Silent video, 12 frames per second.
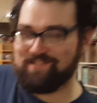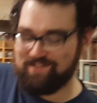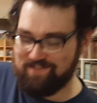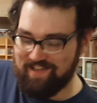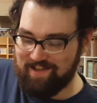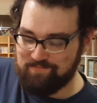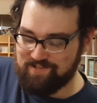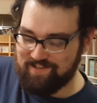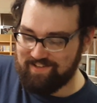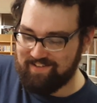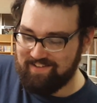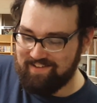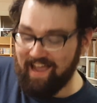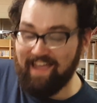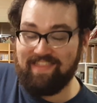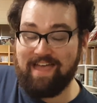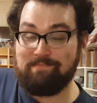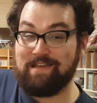2 Yamcha,
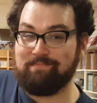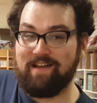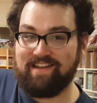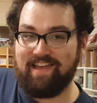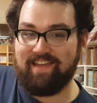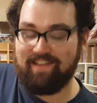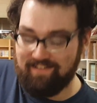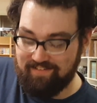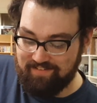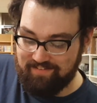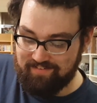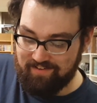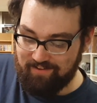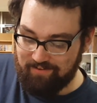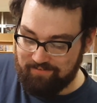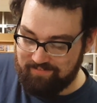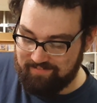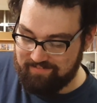and that made my day.
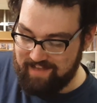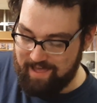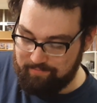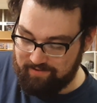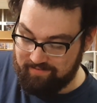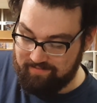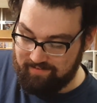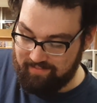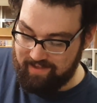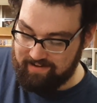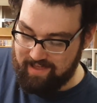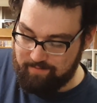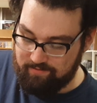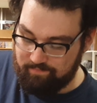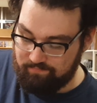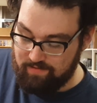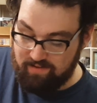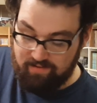So, Nappa, I like Nappa.
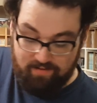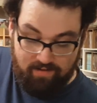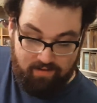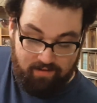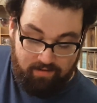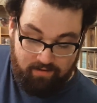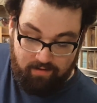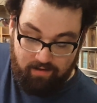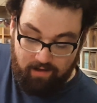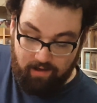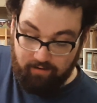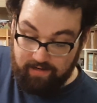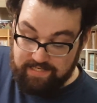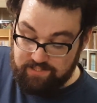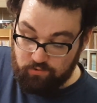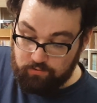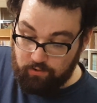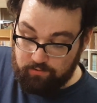Alright,
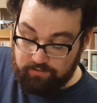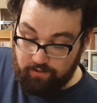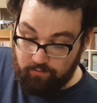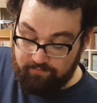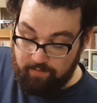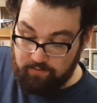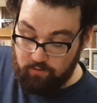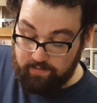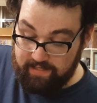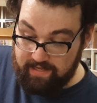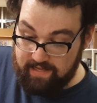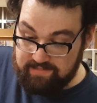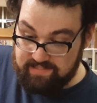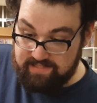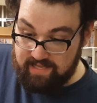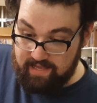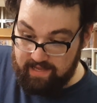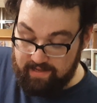so Guildo, if I'm going against
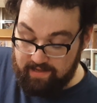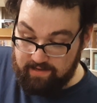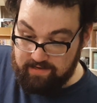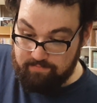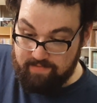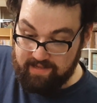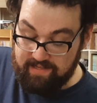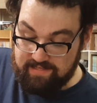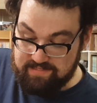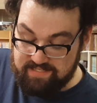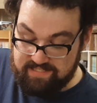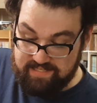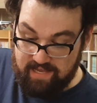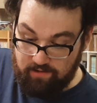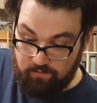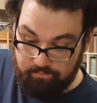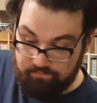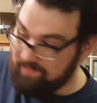a Namekian
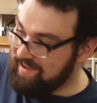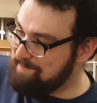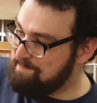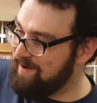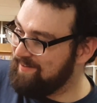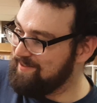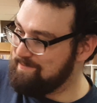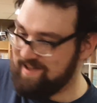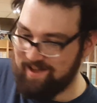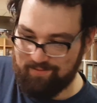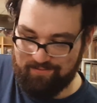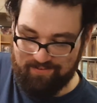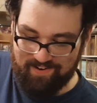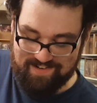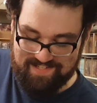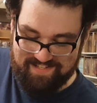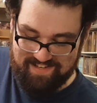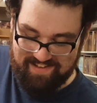cell, I'll pull him out
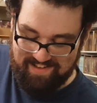first.